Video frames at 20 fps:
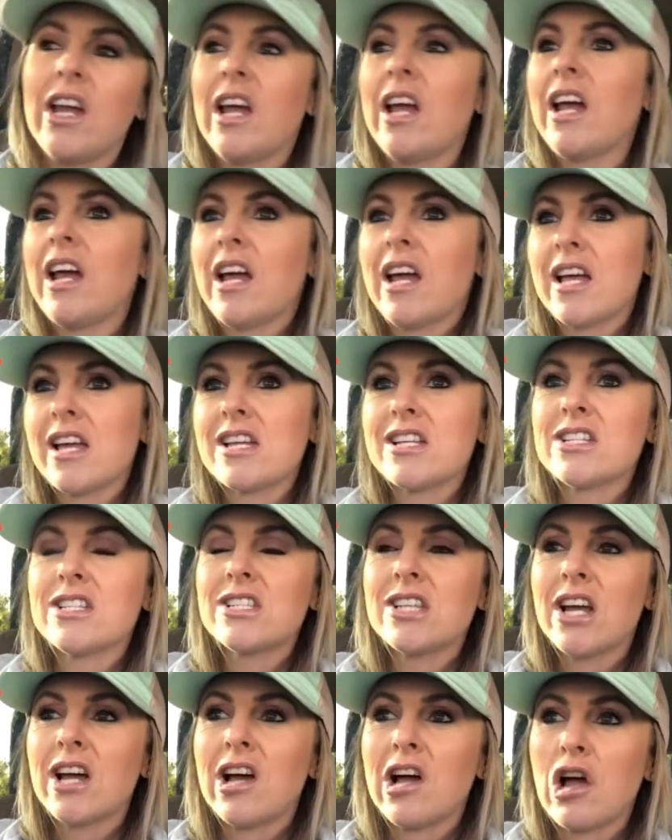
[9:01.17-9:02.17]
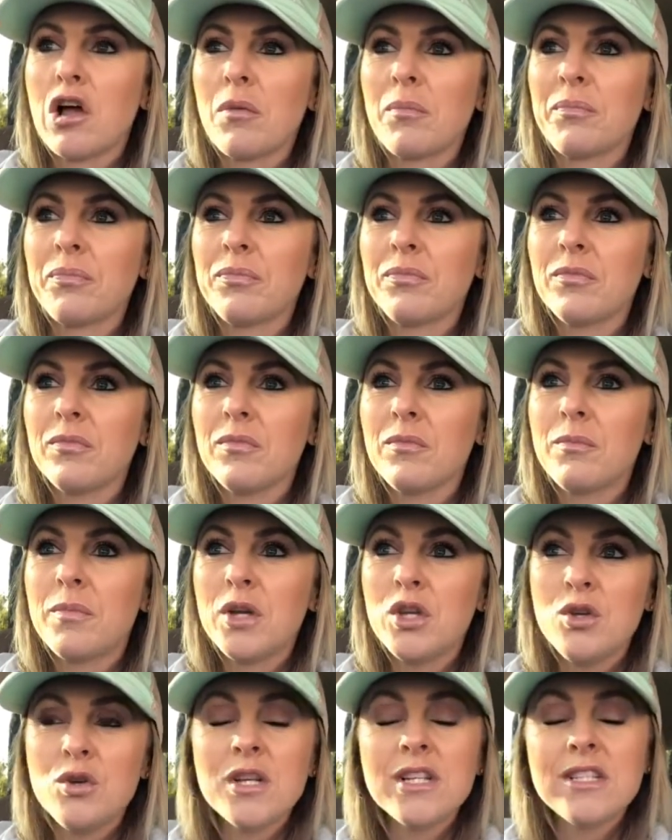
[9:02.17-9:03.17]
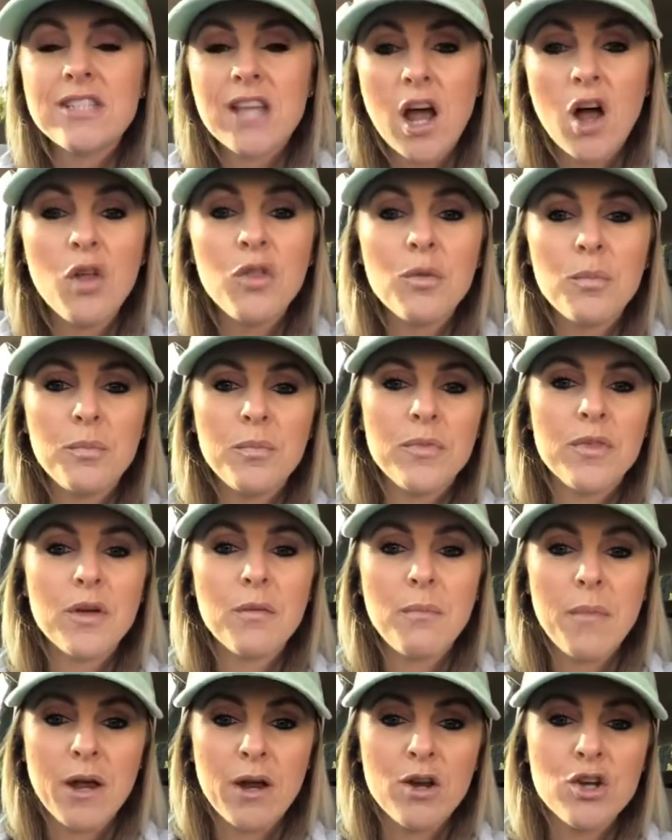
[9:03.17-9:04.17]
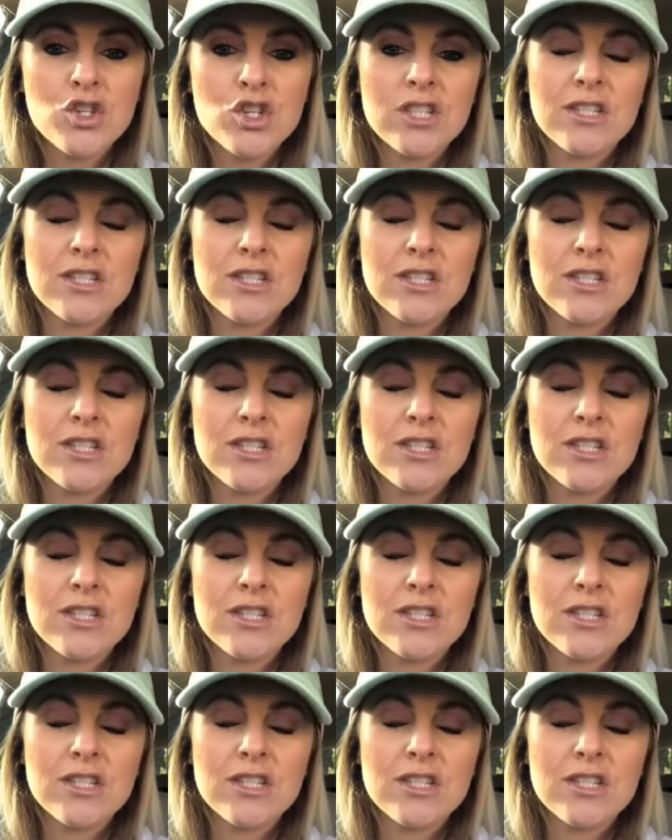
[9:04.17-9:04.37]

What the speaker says: And, but you can tell the marriages